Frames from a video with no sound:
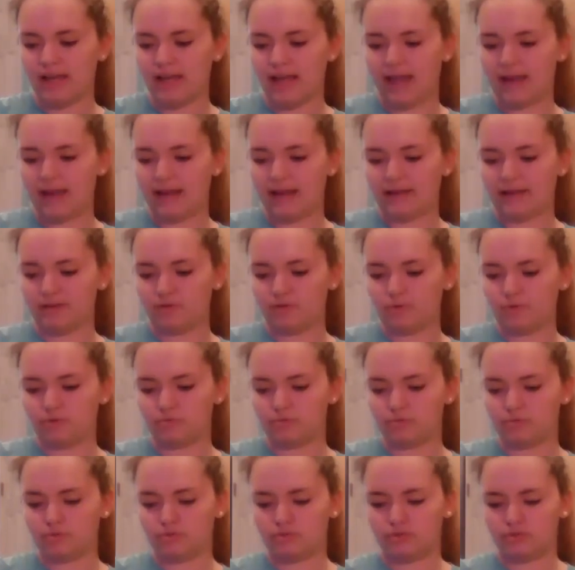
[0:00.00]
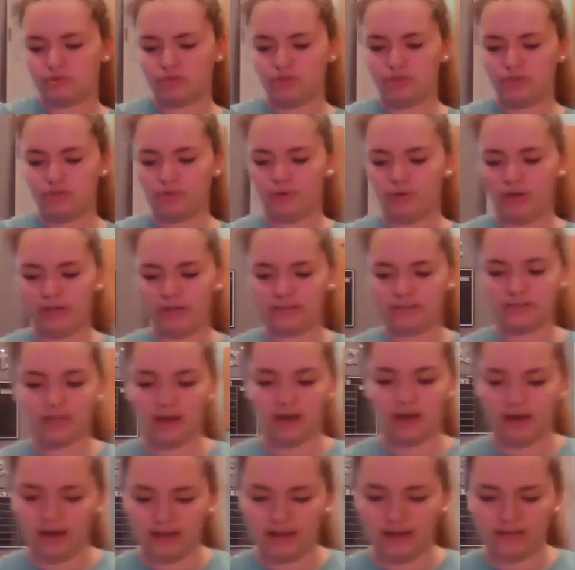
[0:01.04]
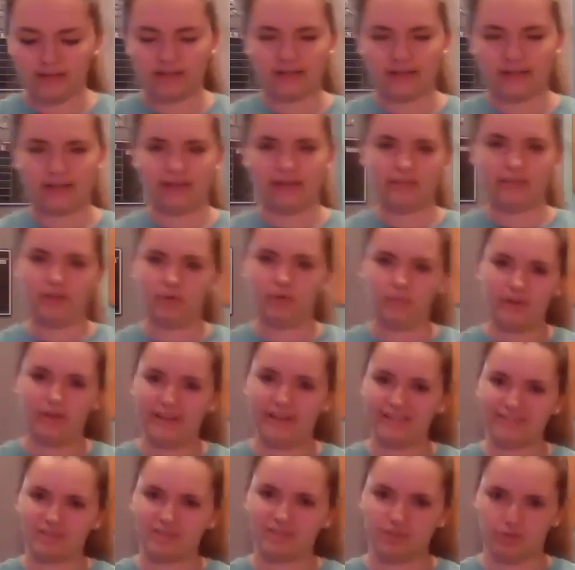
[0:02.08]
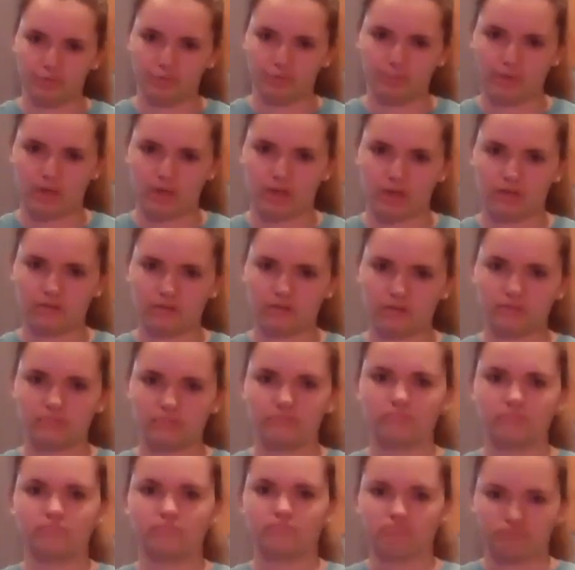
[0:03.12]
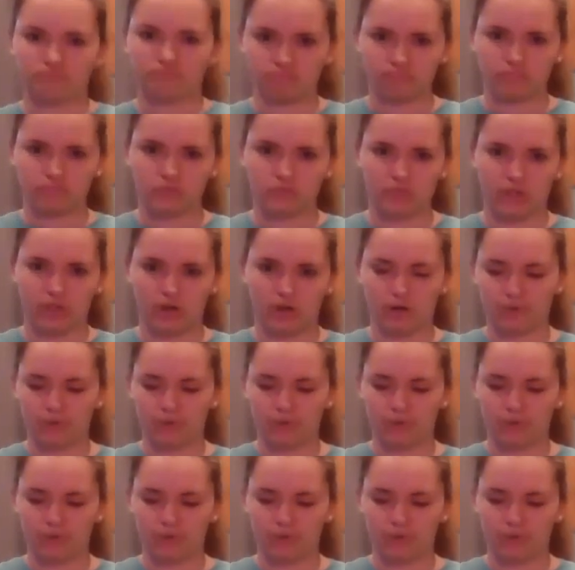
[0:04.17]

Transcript: And I don't do a ton, like I don't want it soupy. So,